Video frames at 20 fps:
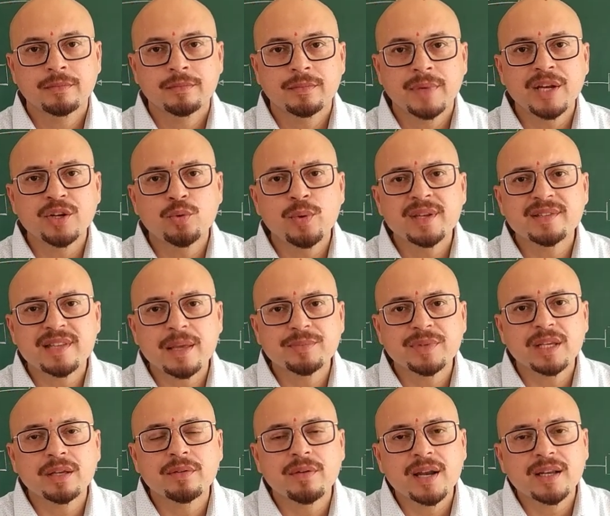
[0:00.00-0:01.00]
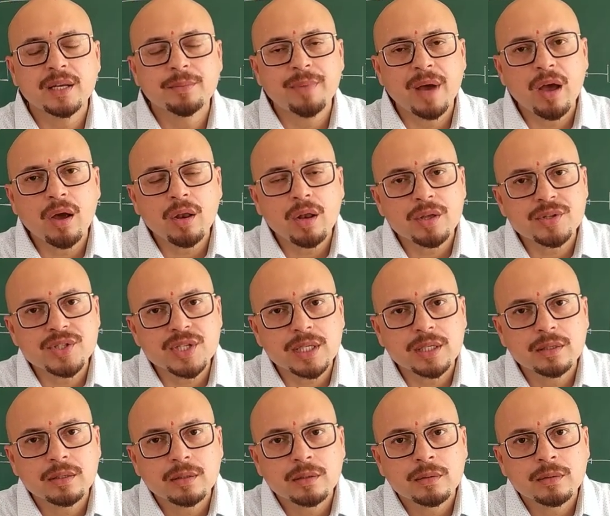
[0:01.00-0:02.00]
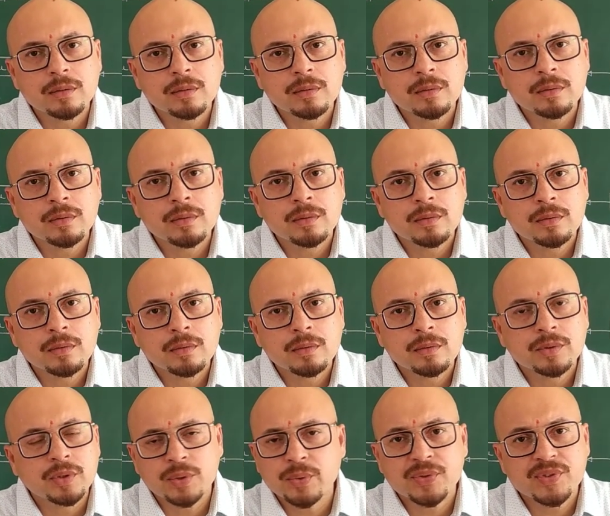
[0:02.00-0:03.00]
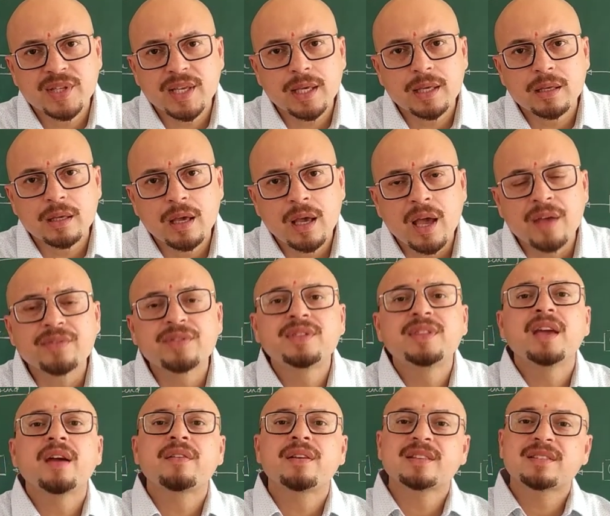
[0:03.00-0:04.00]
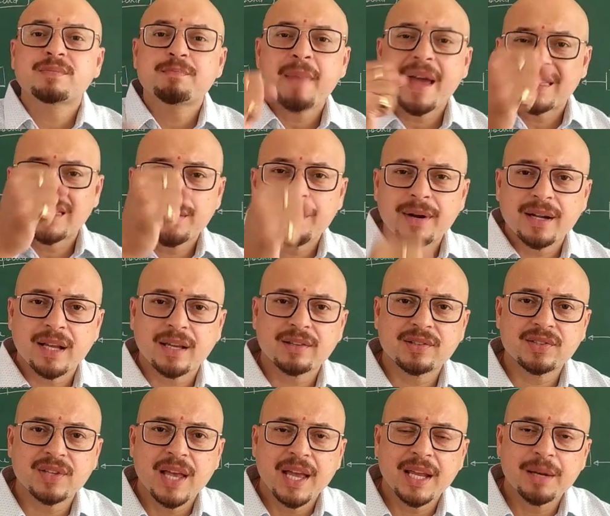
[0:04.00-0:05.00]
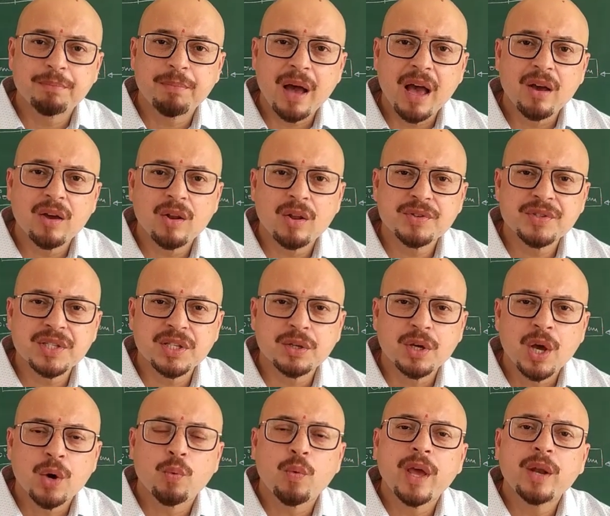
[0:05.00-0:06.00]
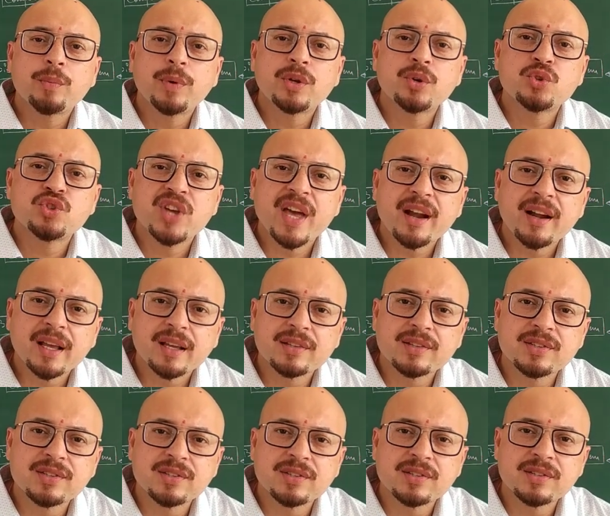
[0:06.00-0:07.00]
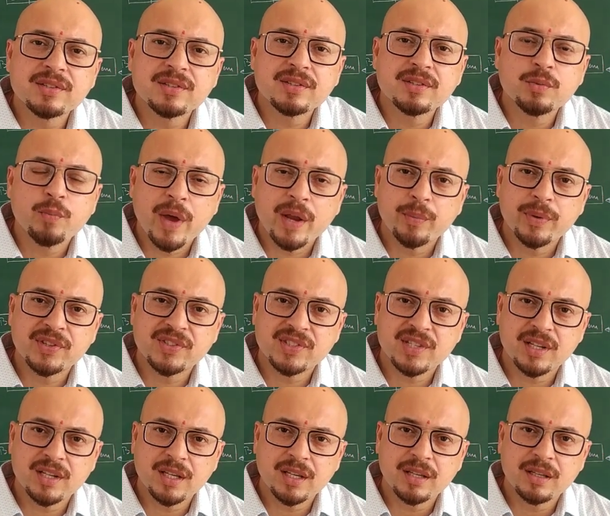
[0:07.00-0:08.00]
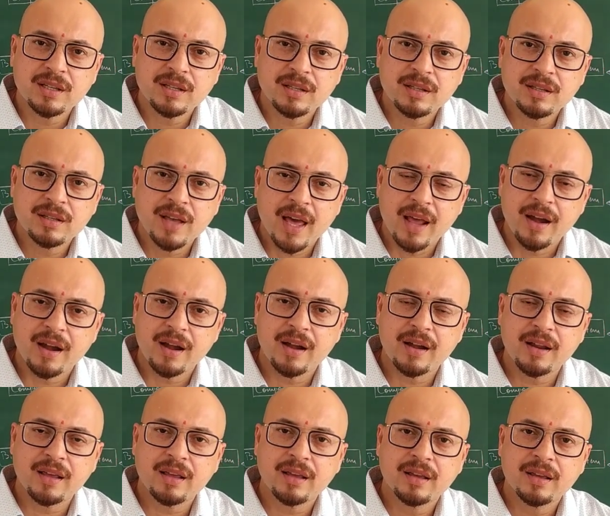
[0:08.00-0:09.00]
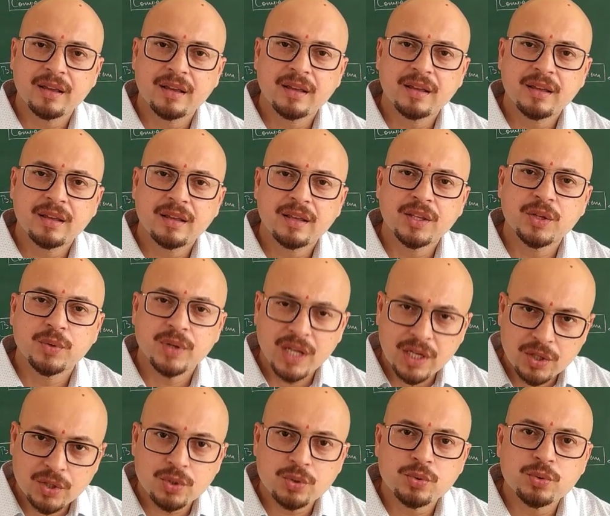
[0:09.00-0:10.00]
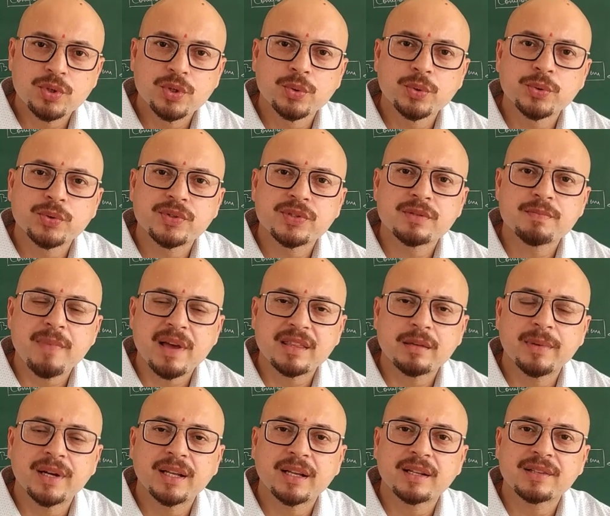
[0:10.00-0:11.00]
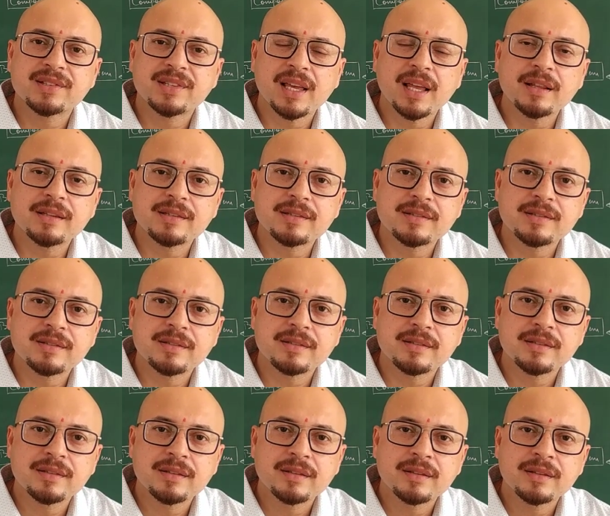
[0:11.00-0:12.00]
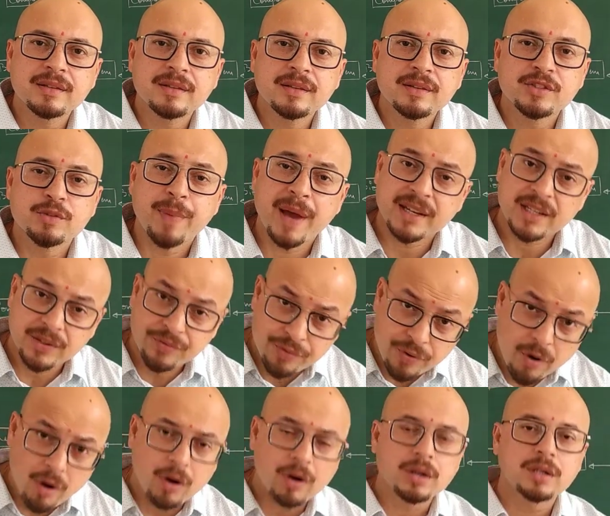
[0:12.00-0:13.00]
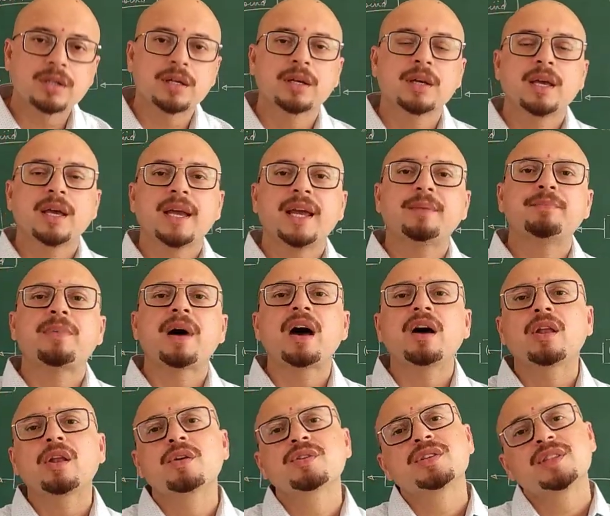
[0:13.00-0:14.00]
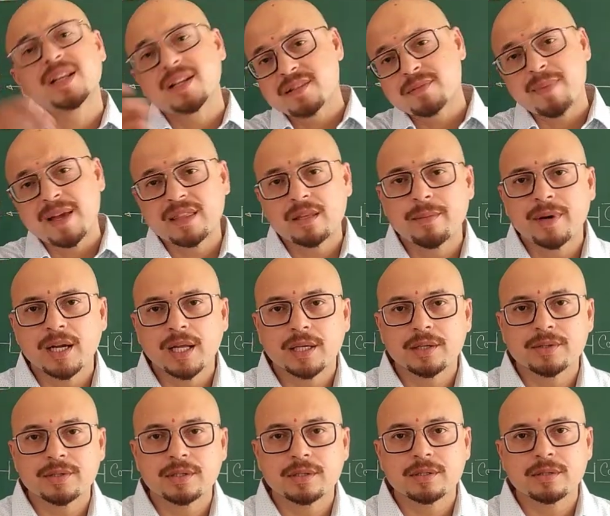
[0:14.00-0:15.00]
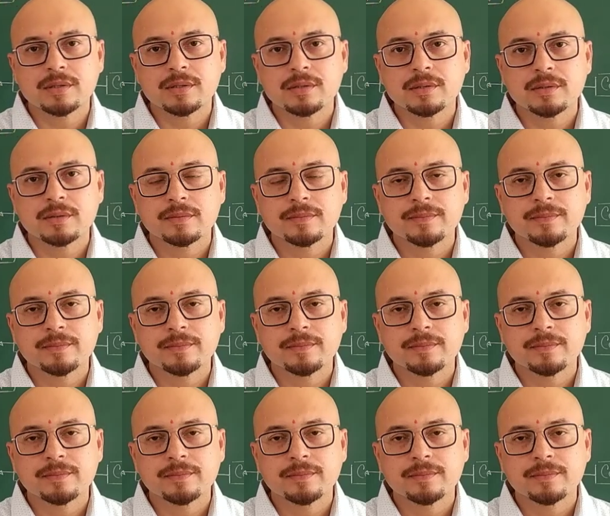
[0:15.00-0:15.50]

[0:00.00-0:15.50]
in doing something great in biology. So you see, there is mathematics in biology. When we do genetics, when we study heredity, you need to use mathematical skills. So by default, in biology, there is mathematics.